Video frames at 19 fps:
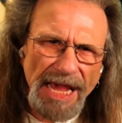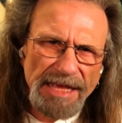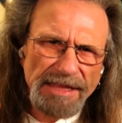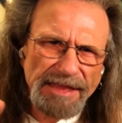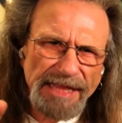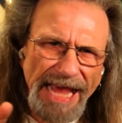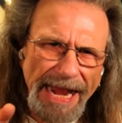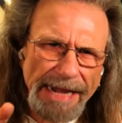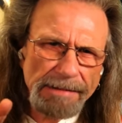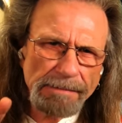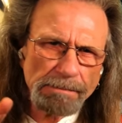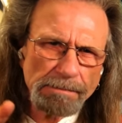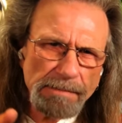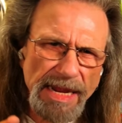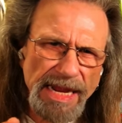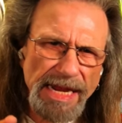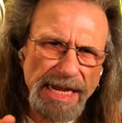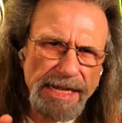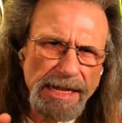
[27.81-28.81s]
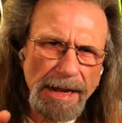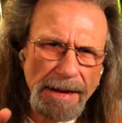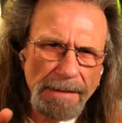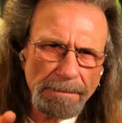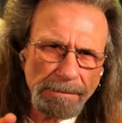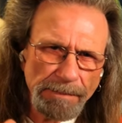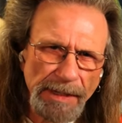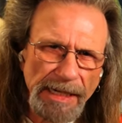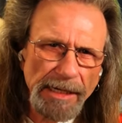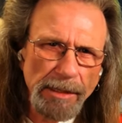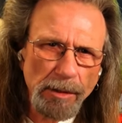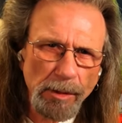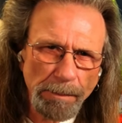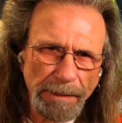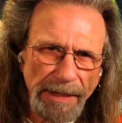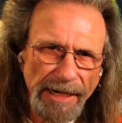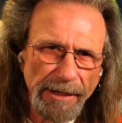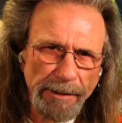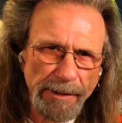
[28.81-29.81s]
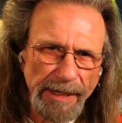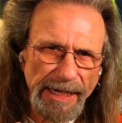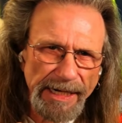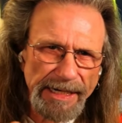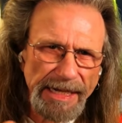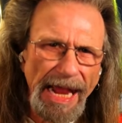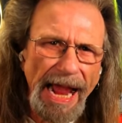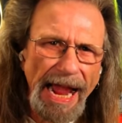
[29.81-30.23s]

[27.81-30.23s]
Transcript: that mid Beatle period,